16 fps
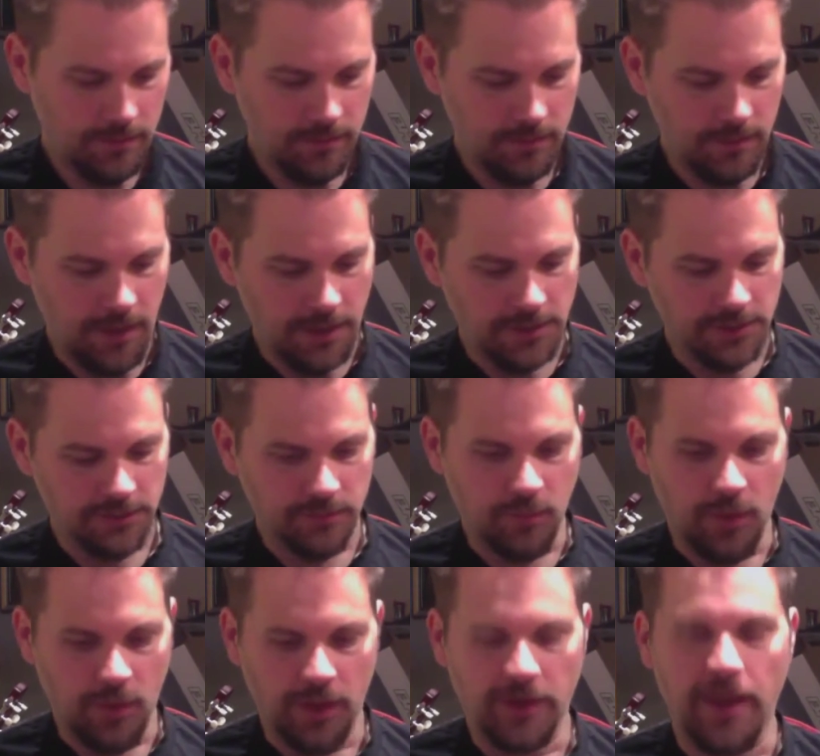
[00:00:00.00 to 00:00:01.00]
I just
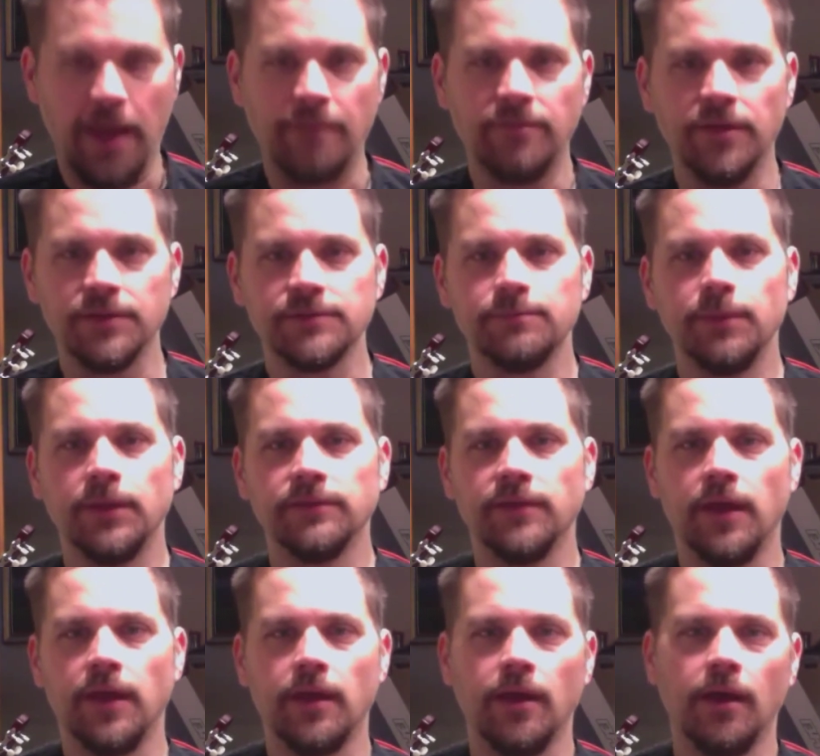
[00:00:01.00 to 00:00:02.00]
wanted to have this because
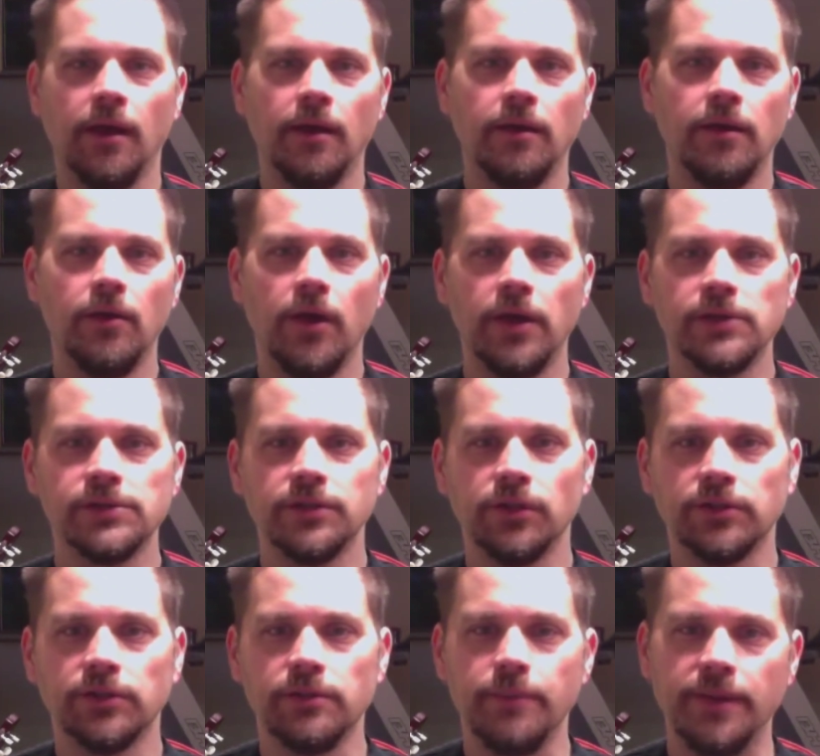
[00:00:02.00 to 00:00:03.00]
I just
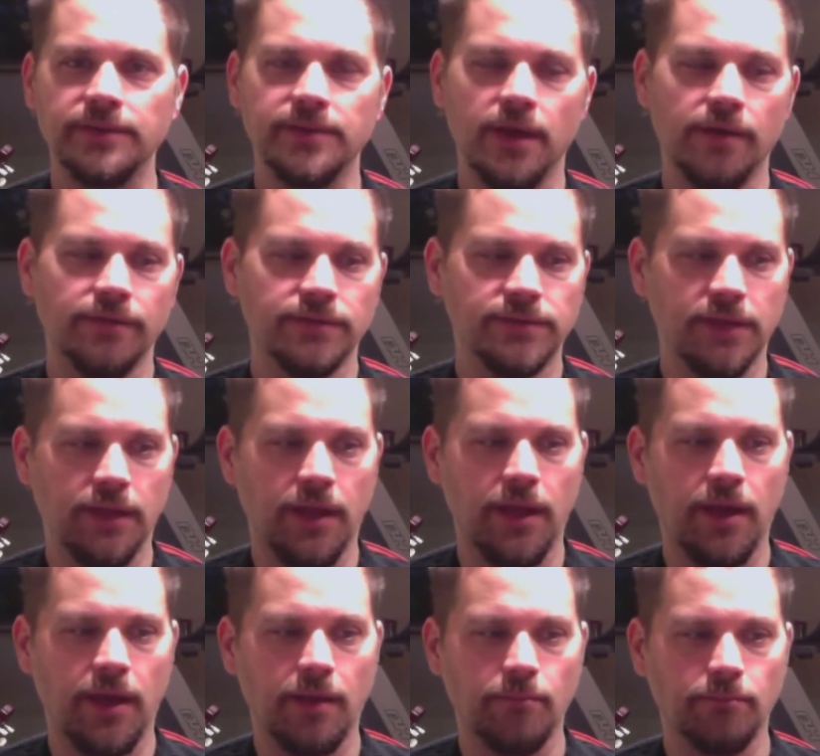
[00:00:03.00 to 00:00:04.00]
looked at myself and said,
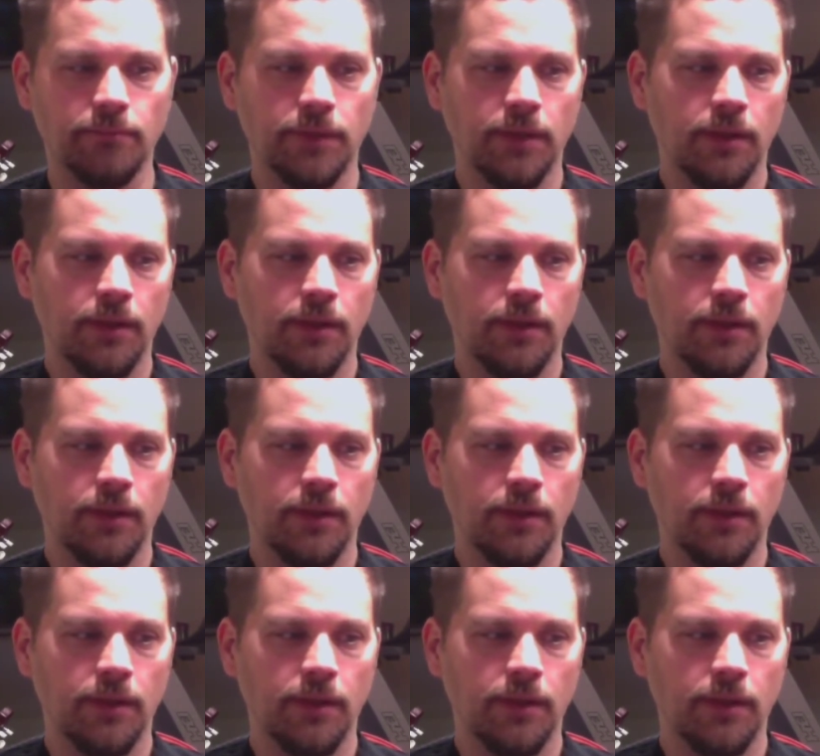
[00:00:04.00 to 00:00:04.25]
hey, I'm